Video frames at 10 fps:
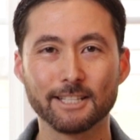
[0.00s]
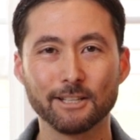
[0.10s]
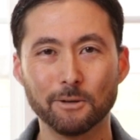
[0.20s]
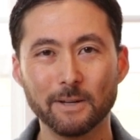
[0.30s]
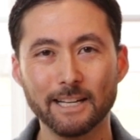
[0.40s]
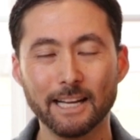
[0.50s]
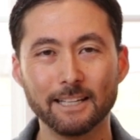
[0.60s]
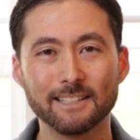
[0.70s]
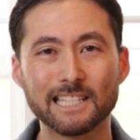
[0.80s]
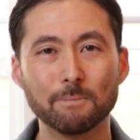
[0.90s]
So one
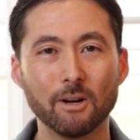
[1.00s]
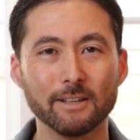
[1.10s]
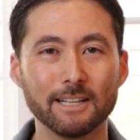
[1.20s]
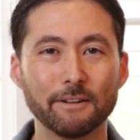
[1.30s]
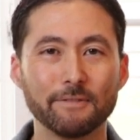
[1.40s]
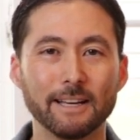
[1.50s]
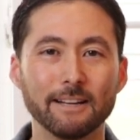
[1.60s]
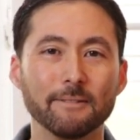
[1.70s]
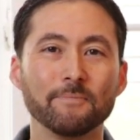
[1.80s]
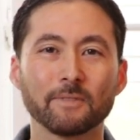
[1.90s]
end is small enough that
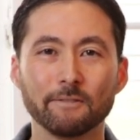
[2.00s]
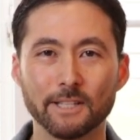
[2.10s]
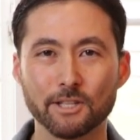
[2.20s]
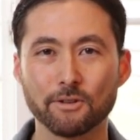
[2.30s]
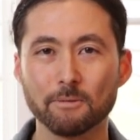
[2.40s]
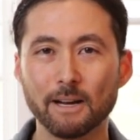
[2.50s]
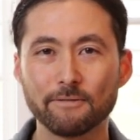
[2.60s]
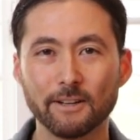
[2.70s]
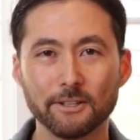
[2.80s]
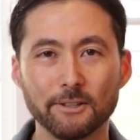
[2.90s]
it fits through my
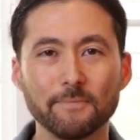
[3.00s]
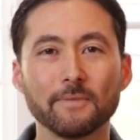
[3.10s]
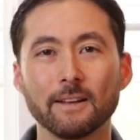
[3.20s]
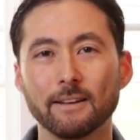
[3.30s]
funnel,